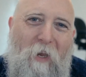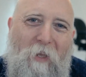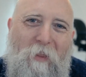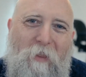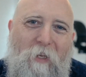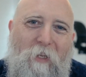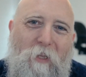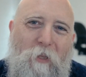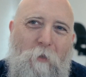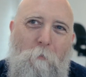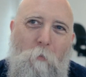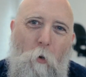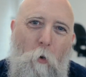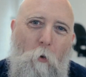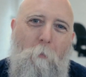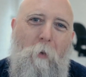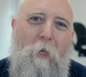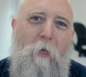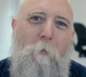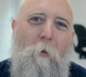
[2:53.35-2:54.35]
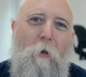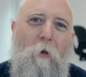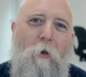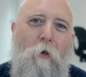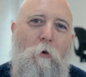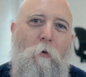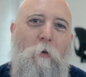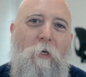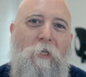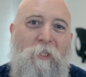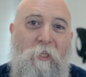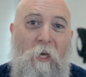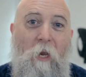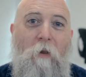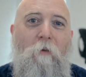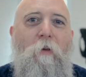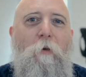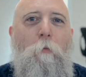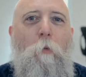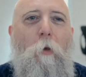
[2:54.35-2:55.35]
I think the more people who are
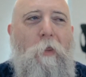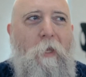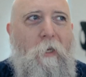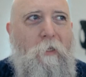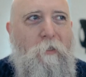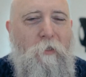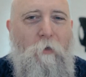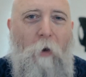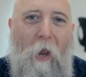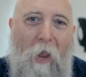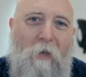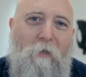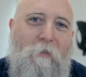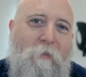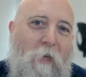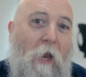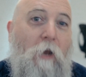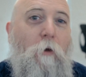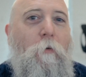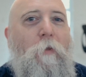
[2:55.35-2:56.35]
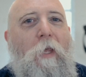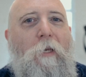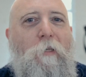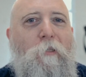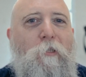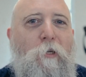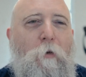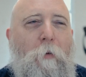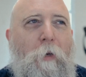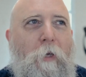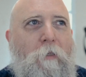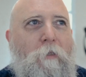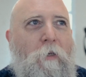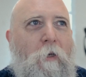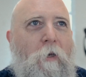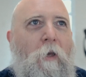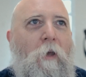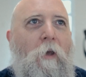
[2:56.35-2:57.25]
sharing what they do and how they do it,